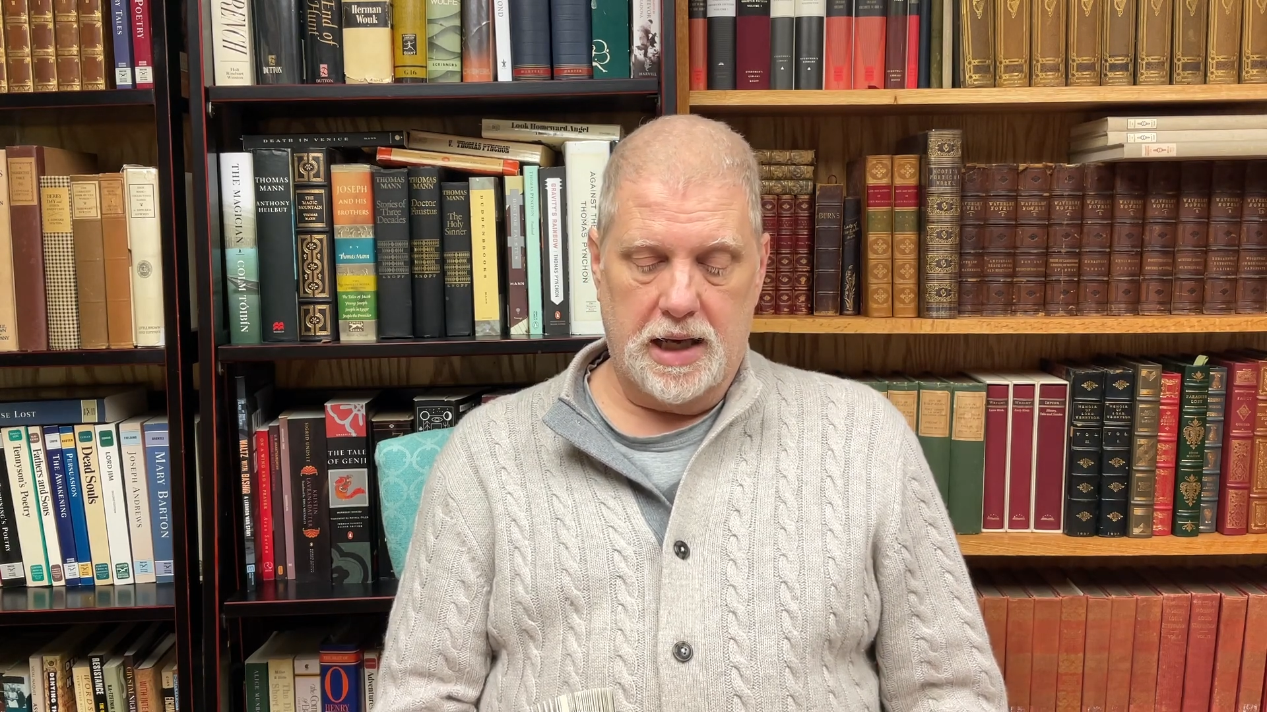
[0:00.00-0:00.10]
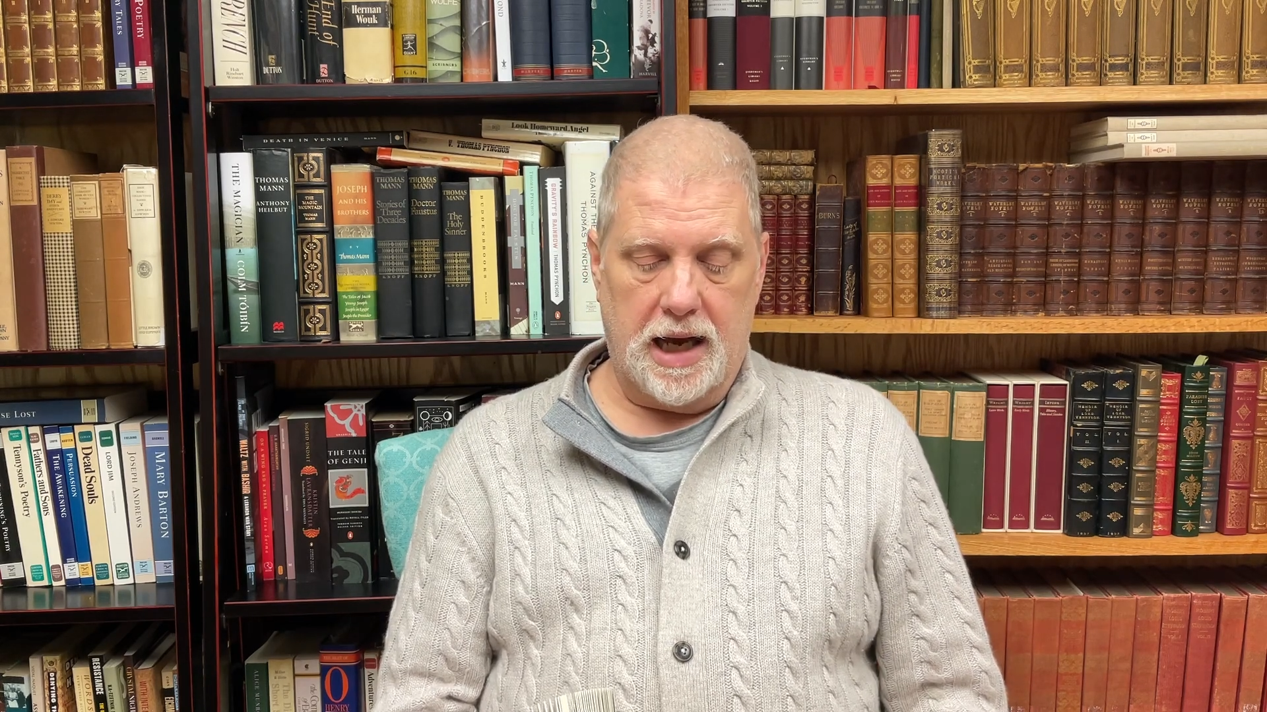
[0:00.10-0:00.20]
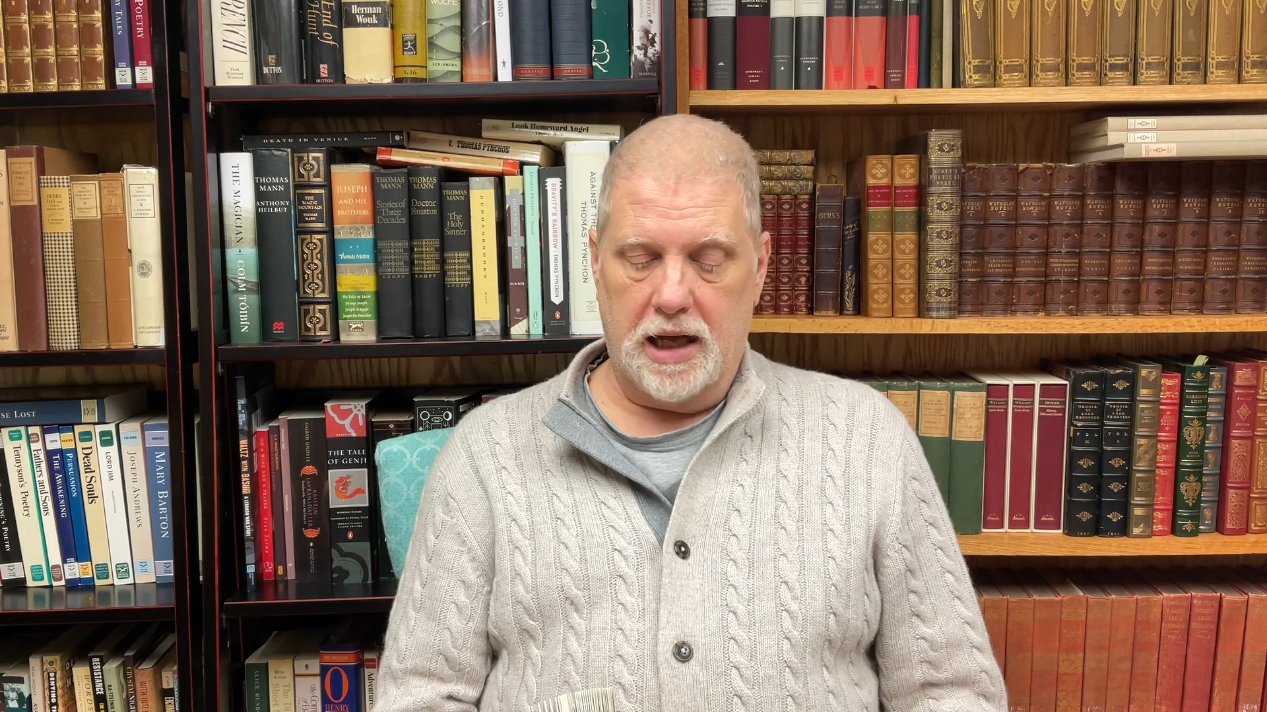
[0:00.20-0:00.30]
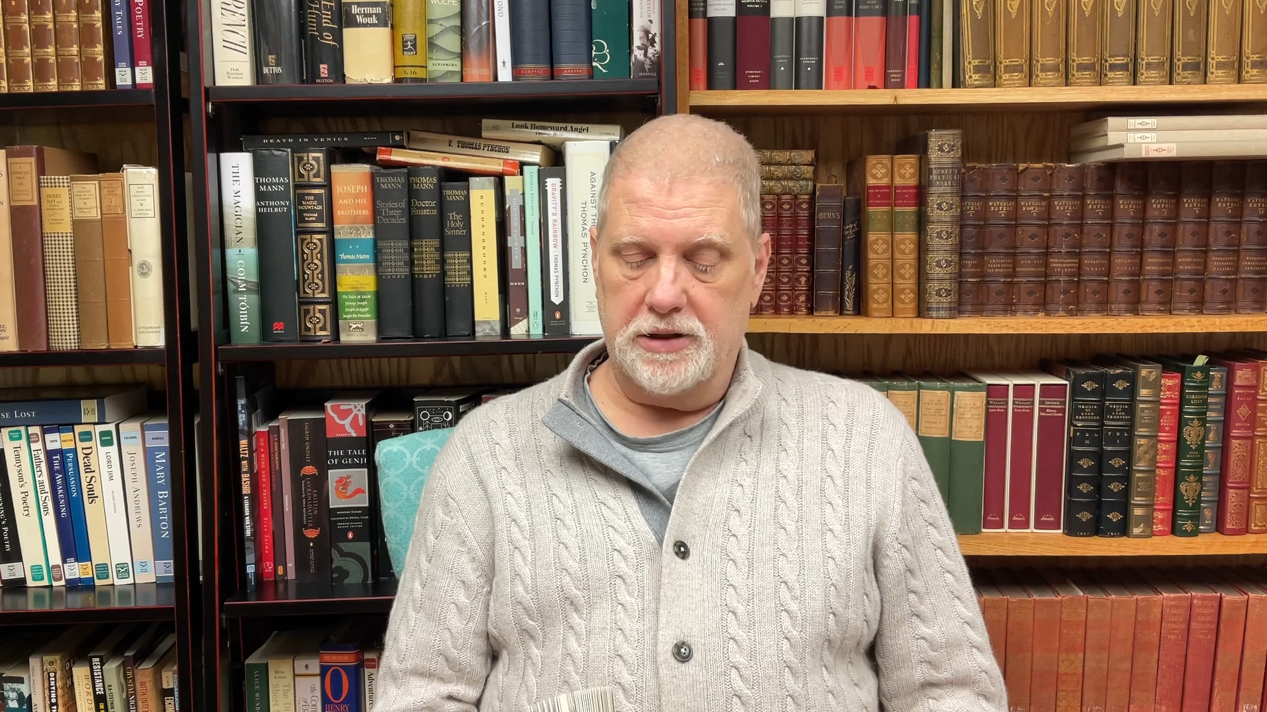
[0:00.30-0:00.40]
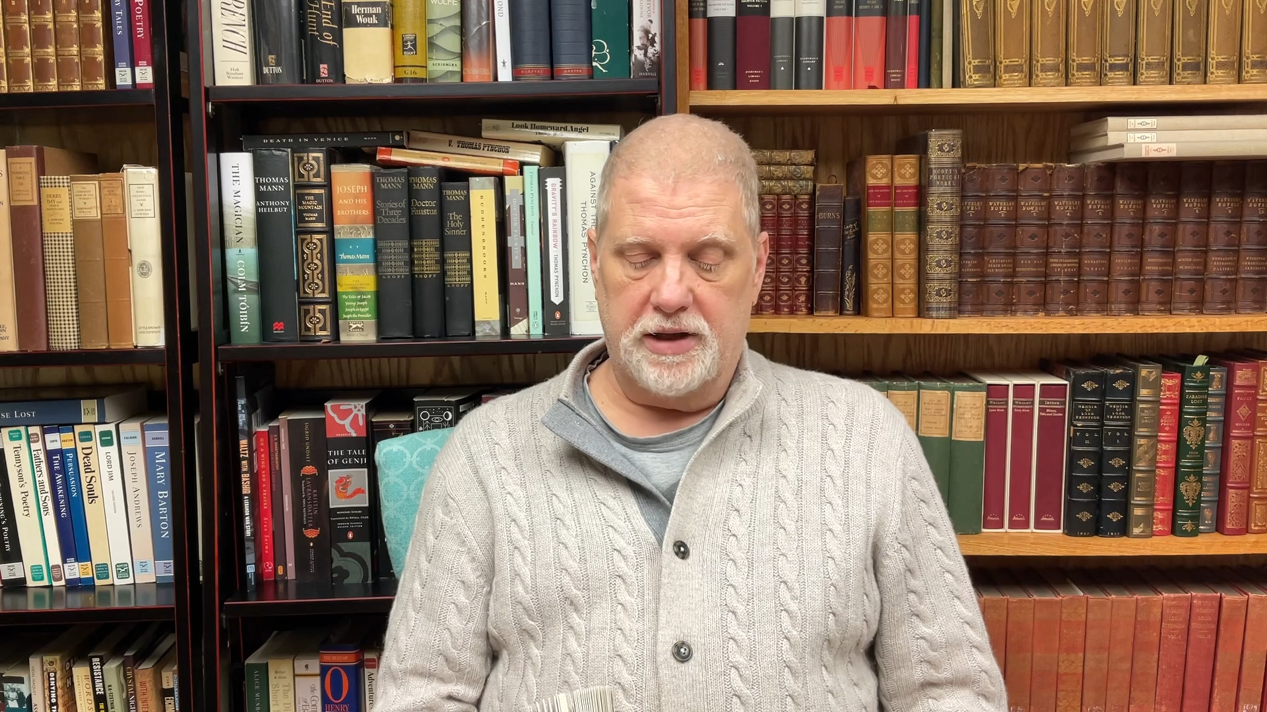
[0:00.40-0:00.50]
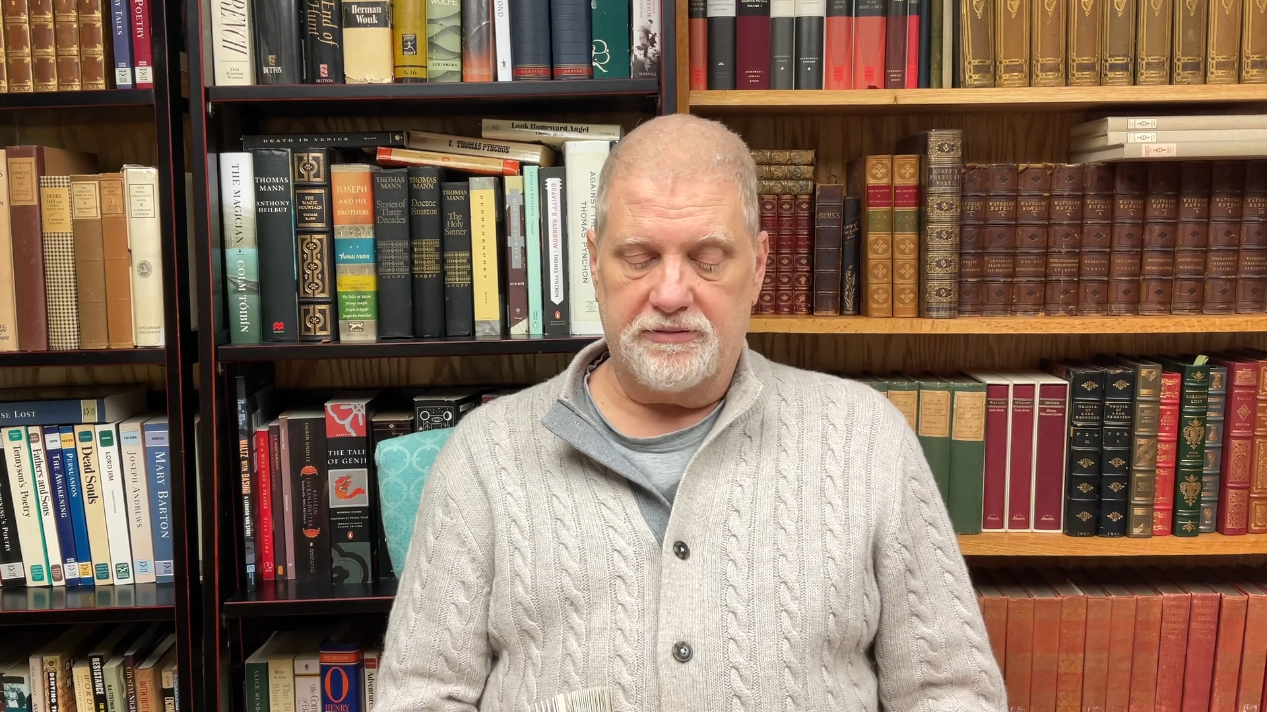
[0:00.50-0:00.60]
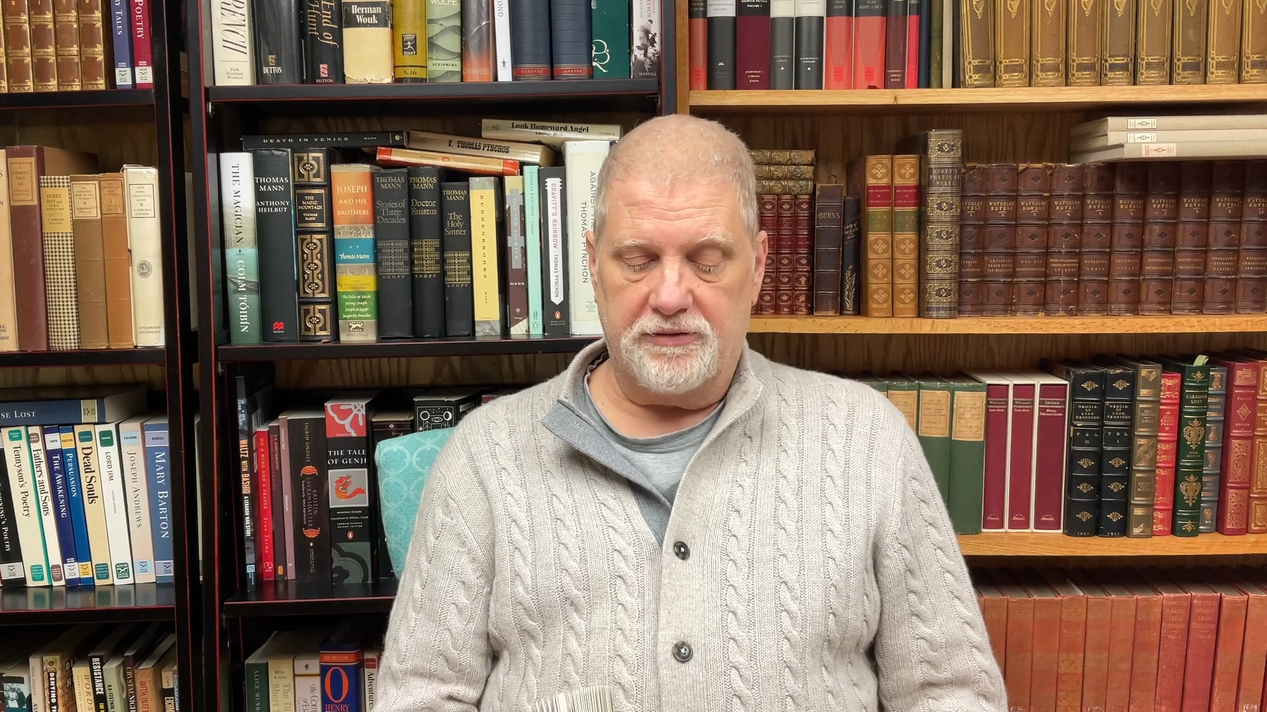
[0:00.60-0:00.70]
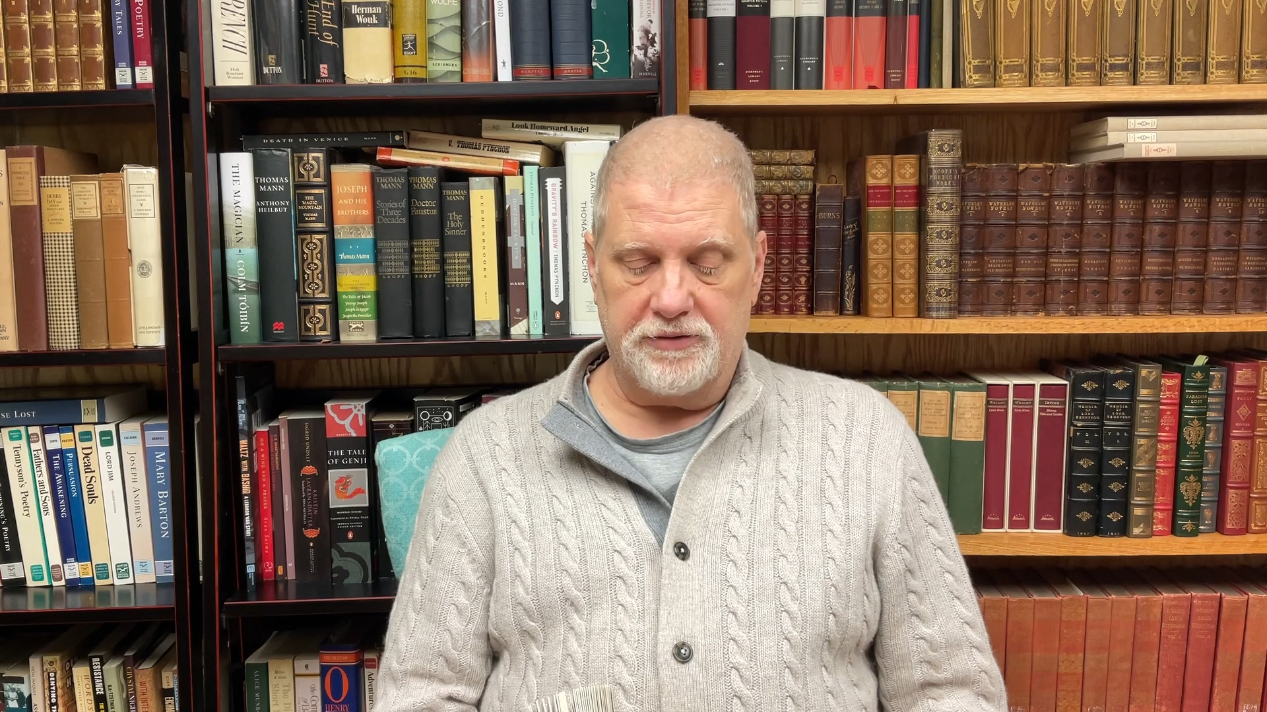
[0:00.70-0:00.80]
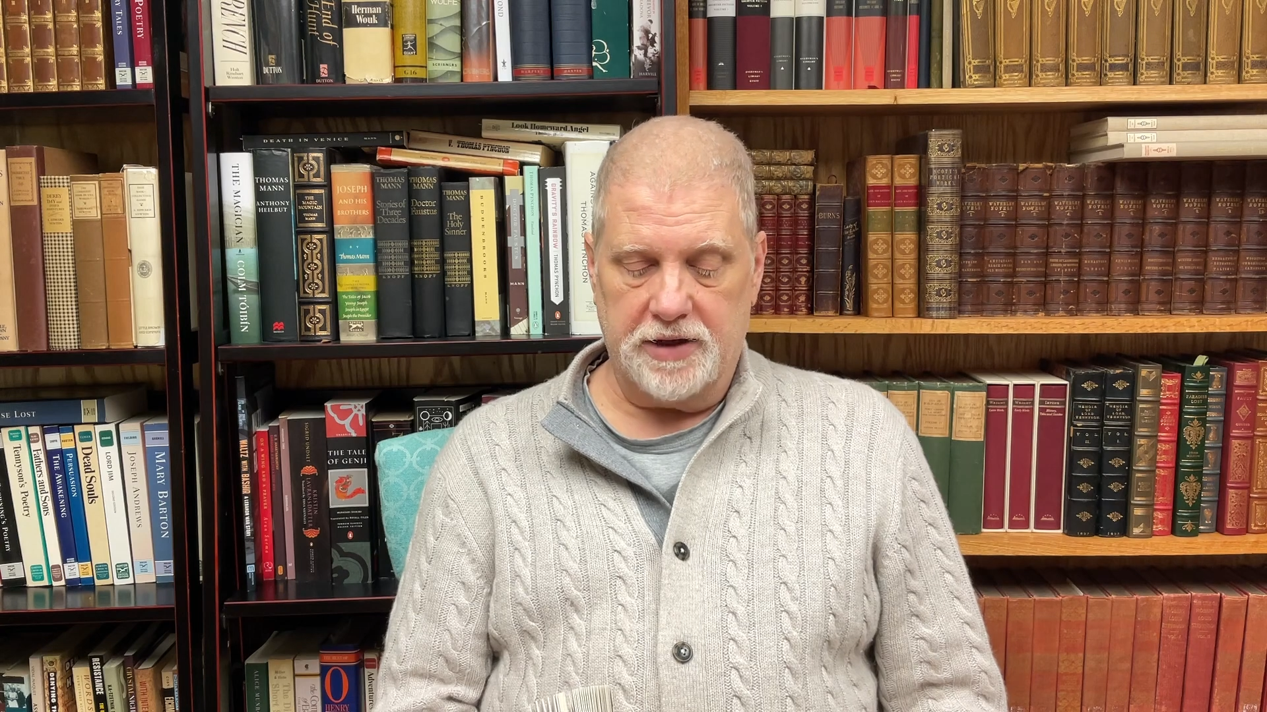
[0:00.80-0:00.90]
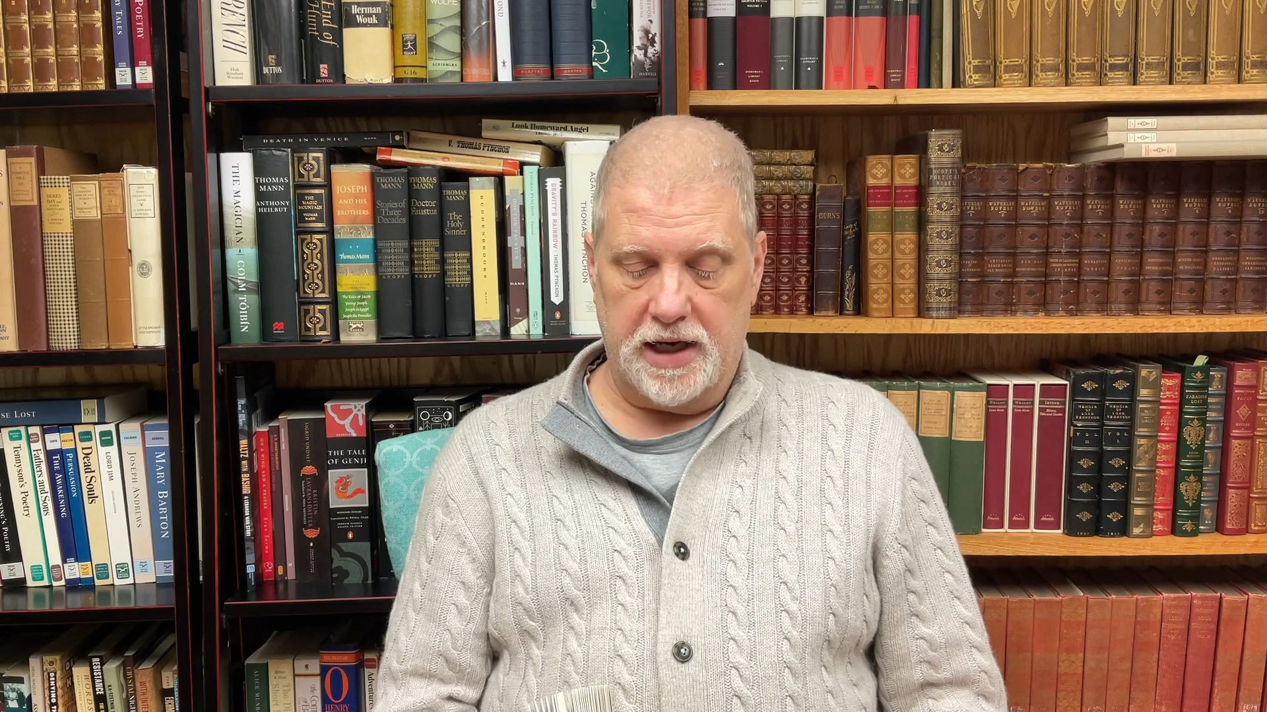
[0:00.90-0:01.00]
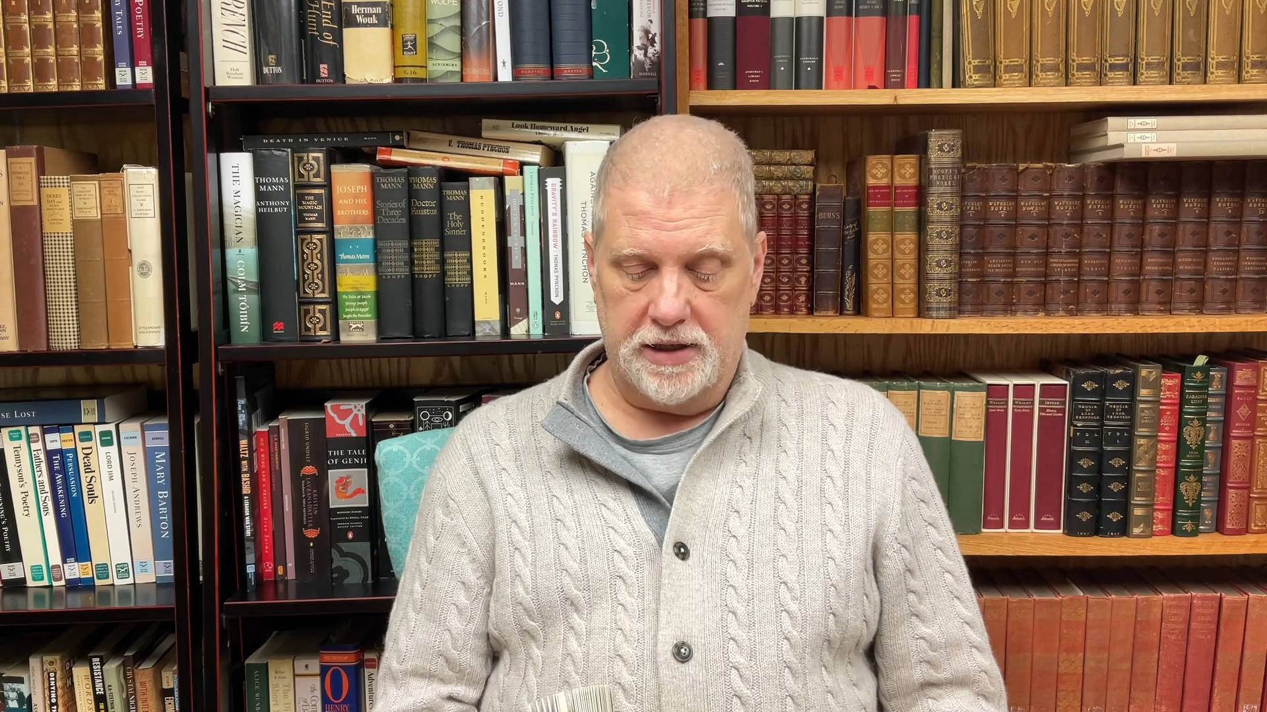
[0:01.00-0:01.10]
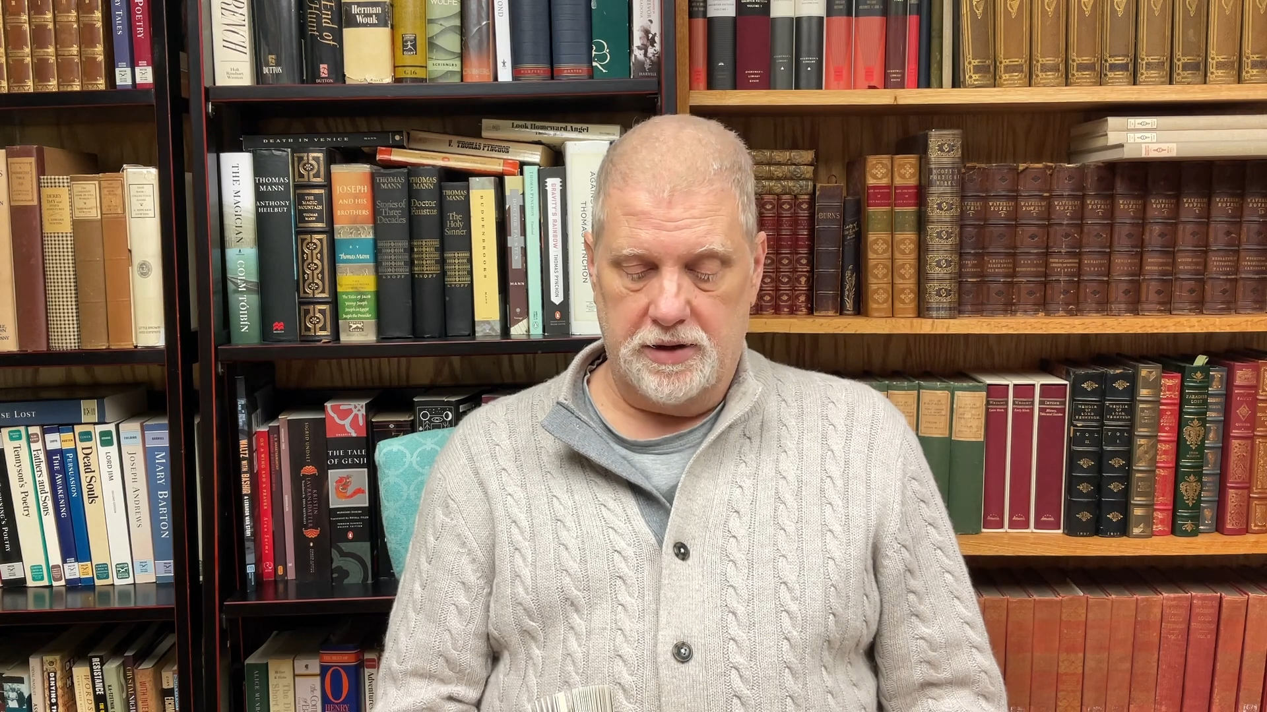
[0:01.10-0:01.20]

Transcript: "I'll never forget